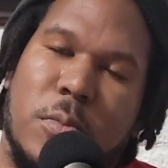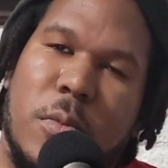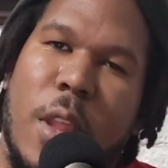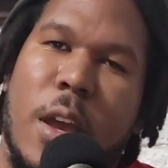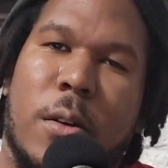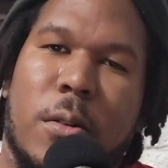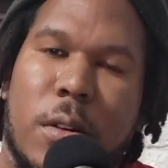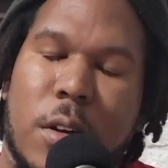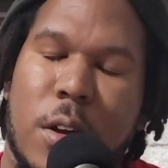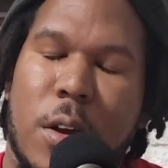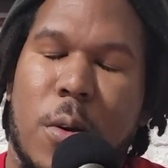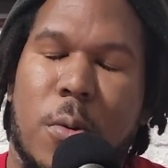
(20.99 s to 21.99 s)
Now
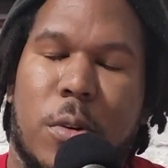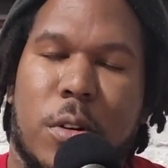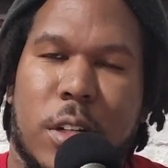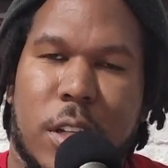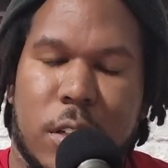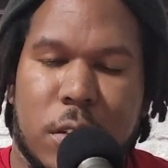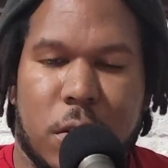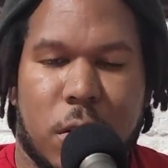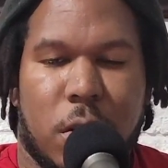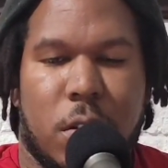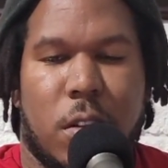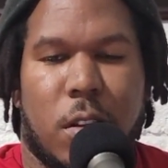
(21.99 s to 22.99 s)
we're going to get into
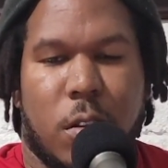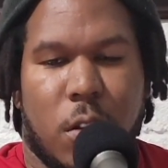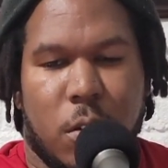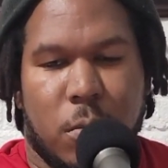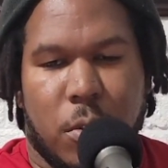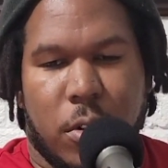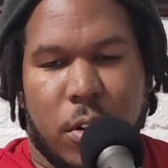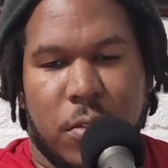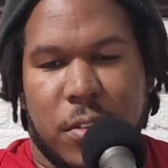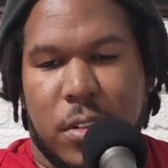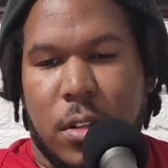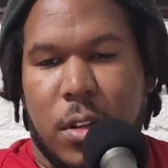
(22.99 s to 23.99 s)
the long part
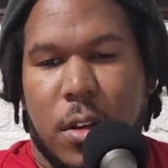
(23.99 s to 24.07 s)
of it.